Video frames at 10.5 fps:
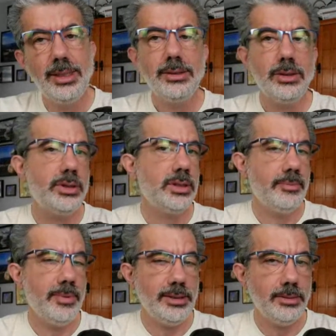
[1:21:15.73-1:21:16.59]
So you could
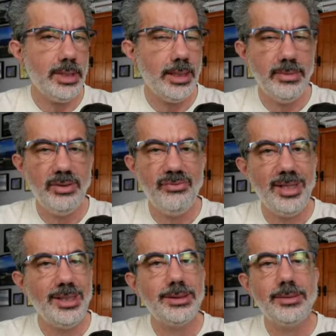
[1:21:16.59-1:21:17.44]
spend some time in
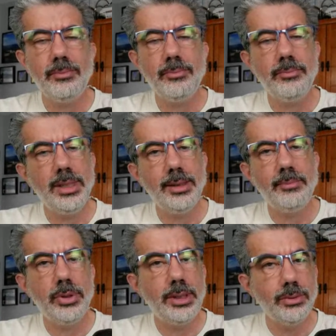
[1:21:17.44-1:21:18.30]
Venice
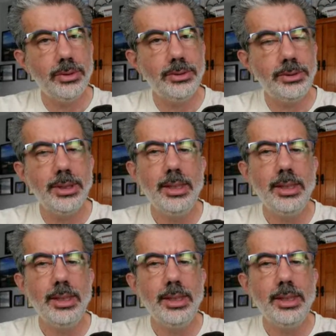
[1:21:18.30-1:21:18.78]
pre-cruise.